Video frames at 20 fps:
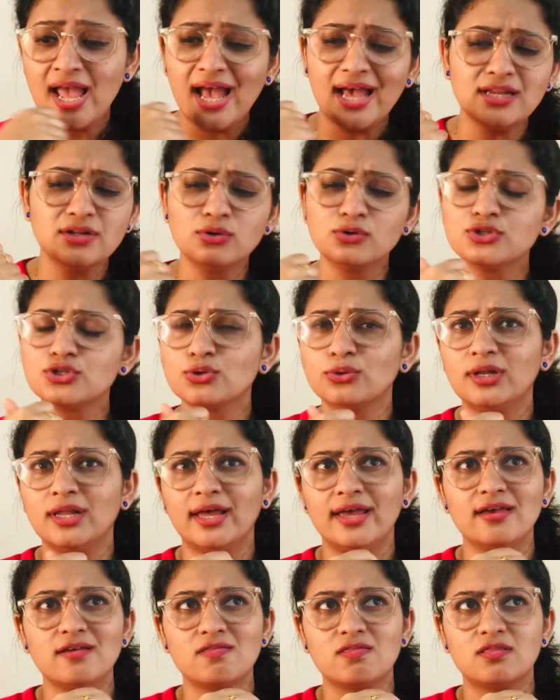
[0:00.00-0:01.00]
and also
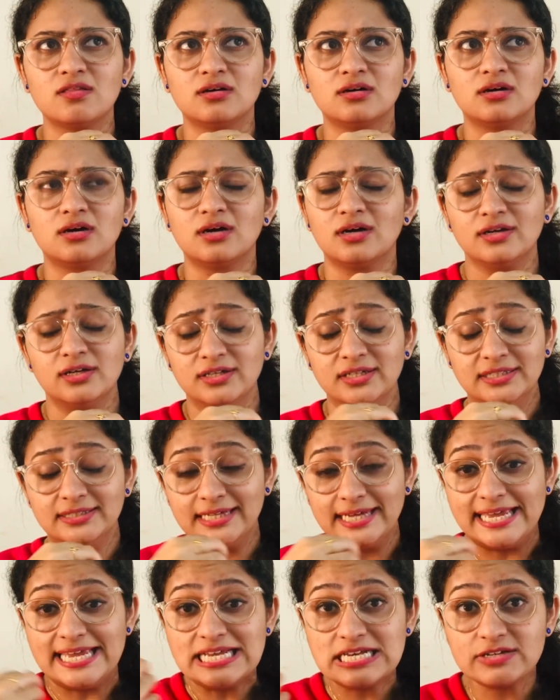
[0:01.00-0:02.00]
like the
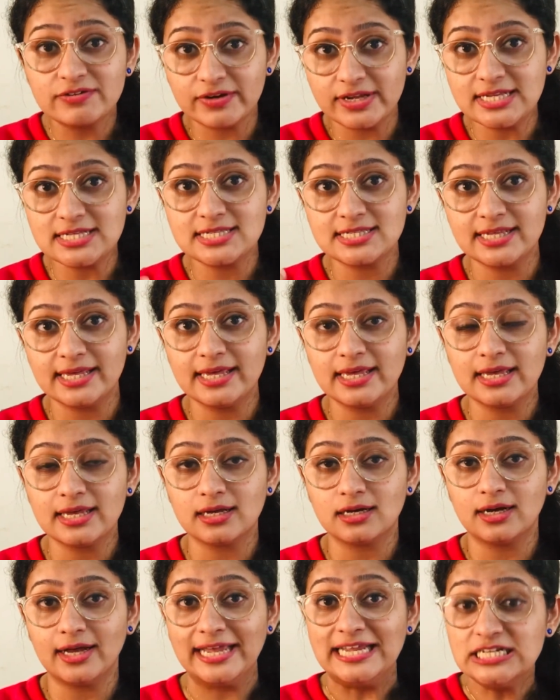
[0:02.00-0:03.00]
increasing
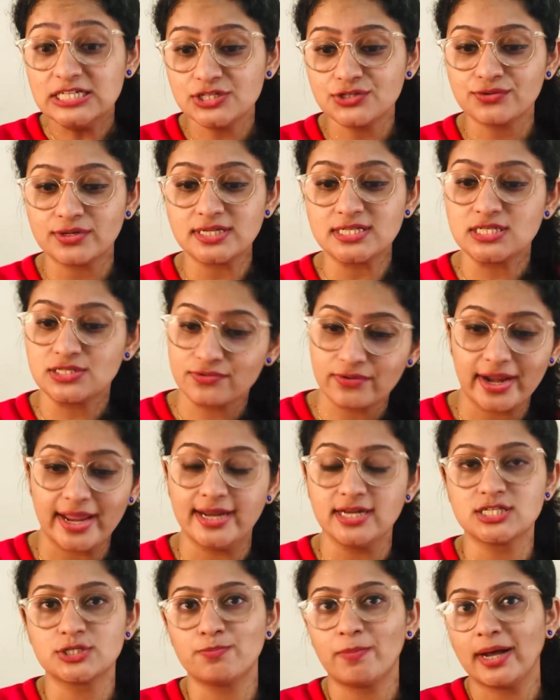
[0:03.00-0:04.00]
interest
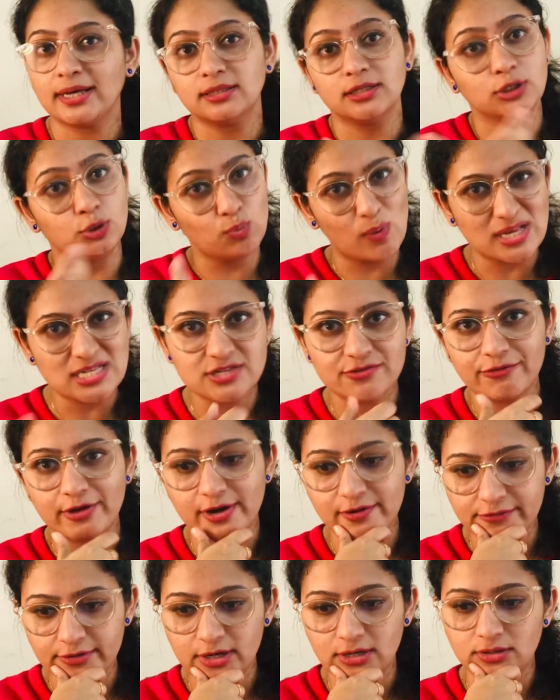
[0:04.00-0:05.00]
rates by the US
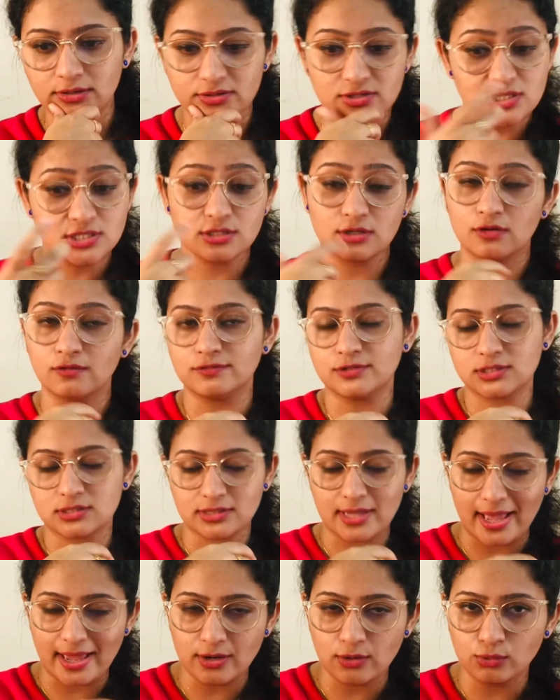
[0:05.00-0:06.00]
Federal Reserves,
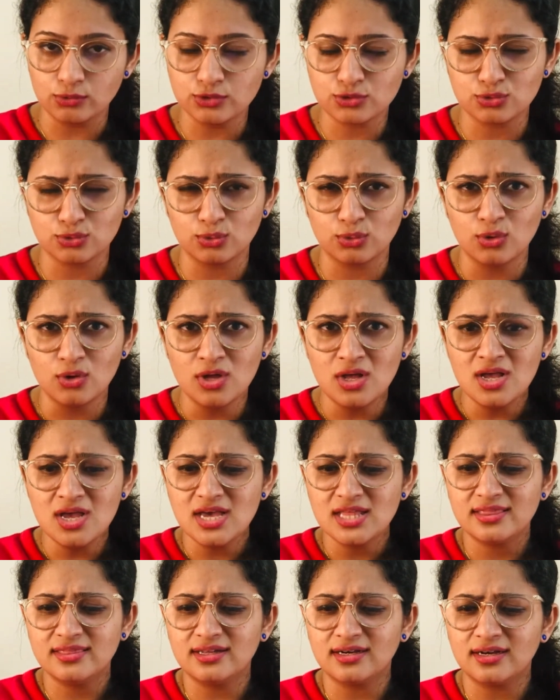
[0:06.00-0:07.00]
and also
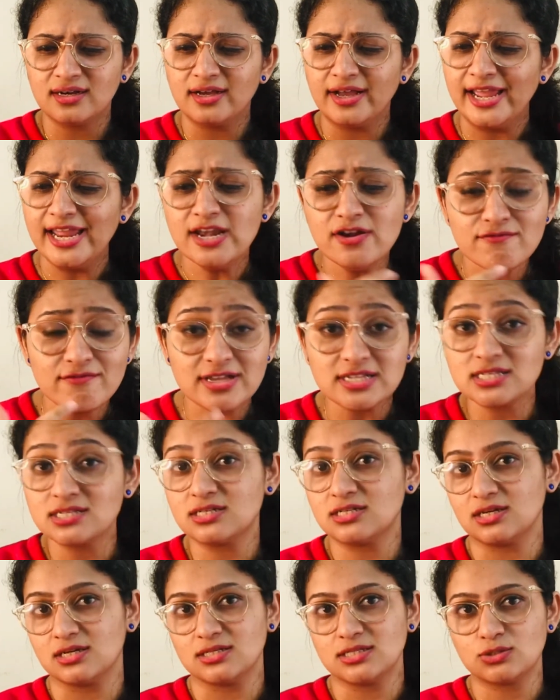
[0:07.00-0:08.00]
the
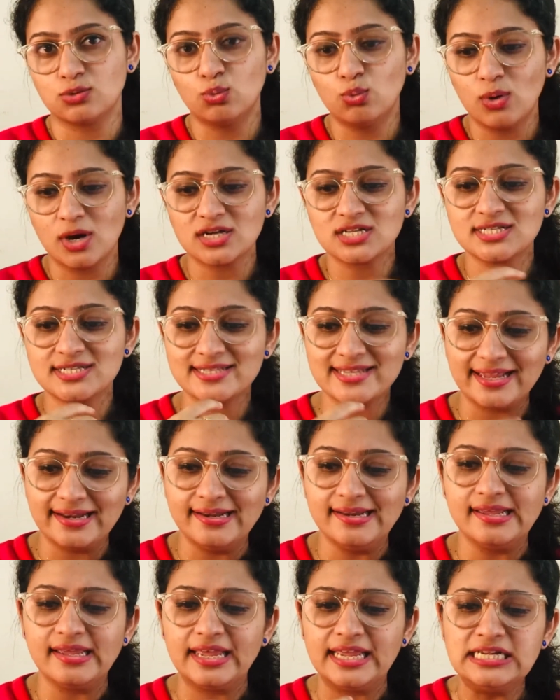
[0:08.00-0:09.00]
investors who are
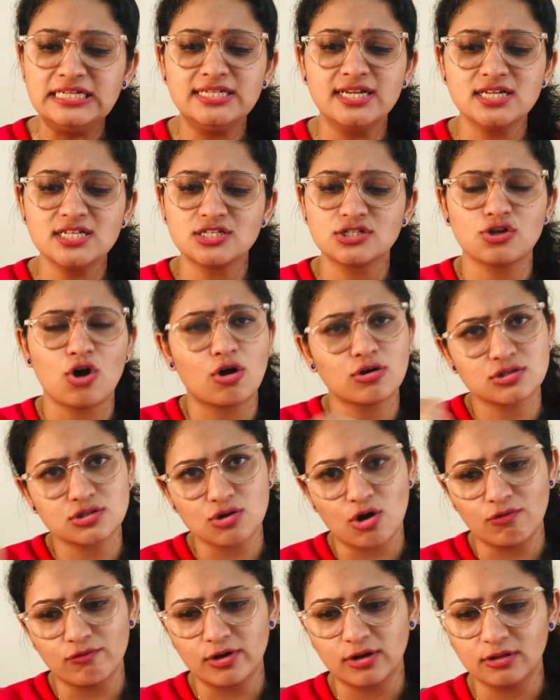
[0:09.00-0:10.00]
selling Indian stocks
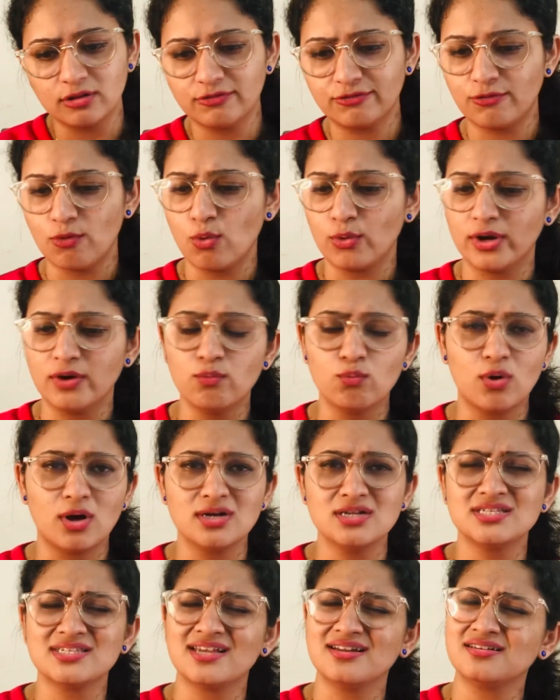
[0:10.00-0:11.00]
over the foreign
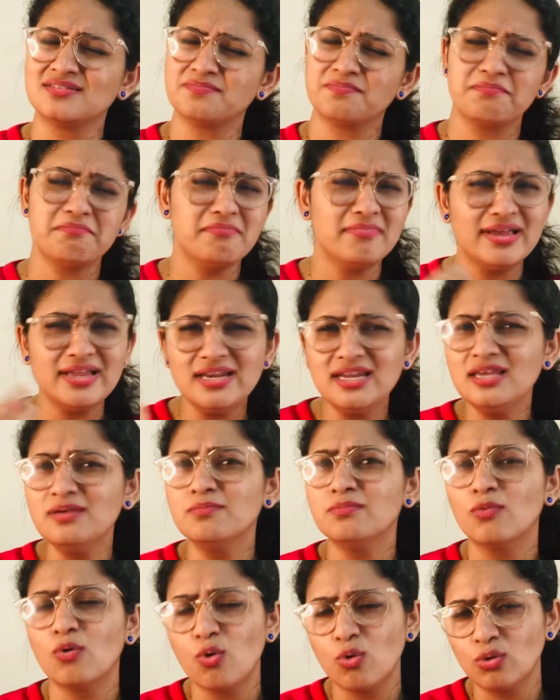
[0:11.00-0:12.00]
ones, and many
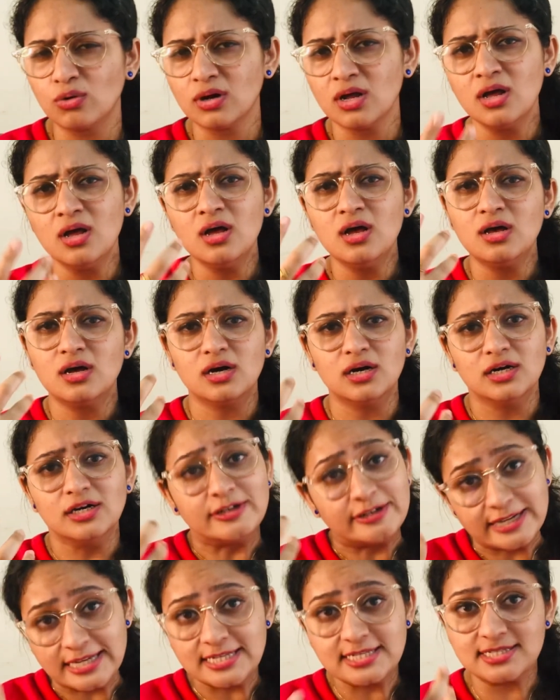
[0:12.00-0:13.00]
more
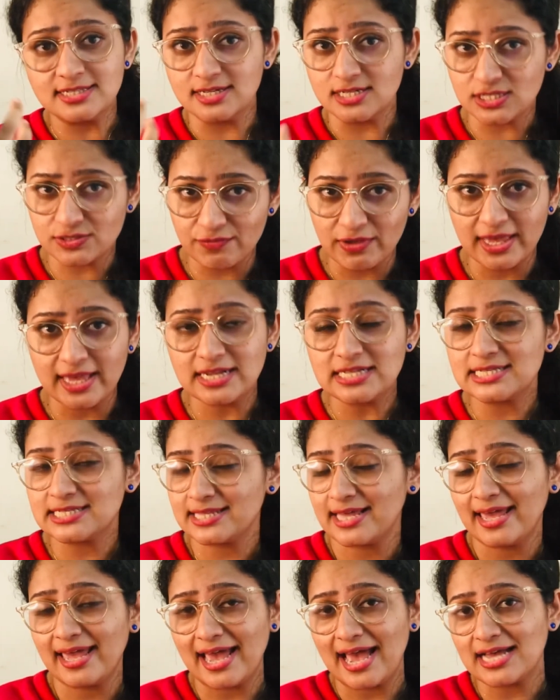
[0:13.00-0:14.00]
reasons we can
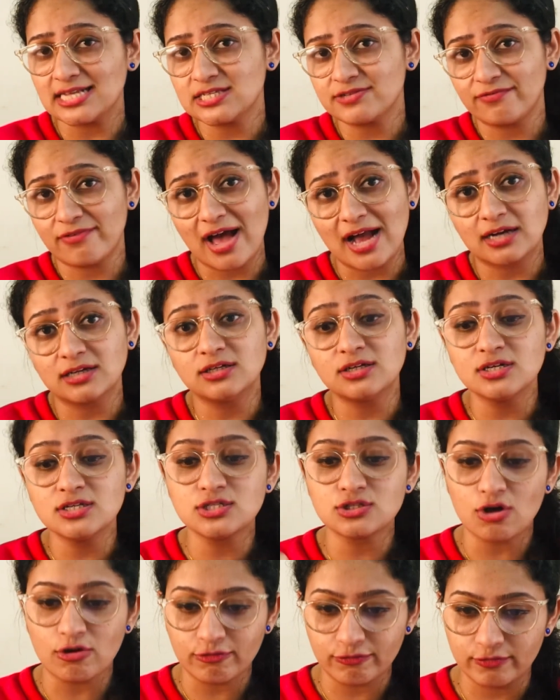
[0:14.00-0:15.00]
say as factors
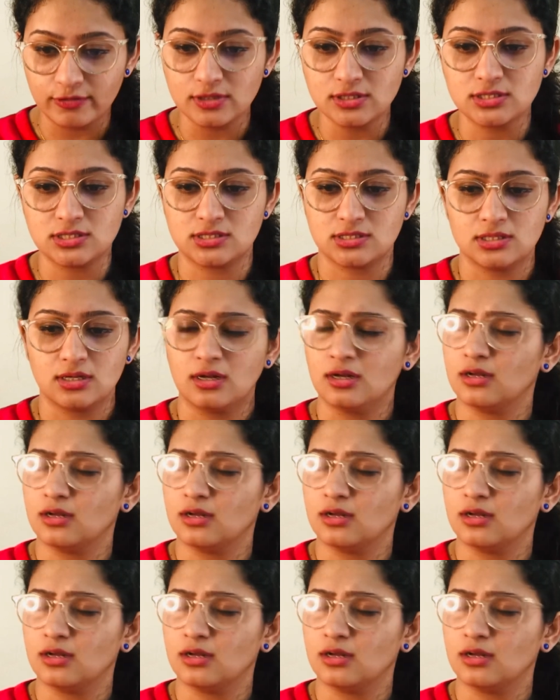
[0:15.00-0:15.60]
of this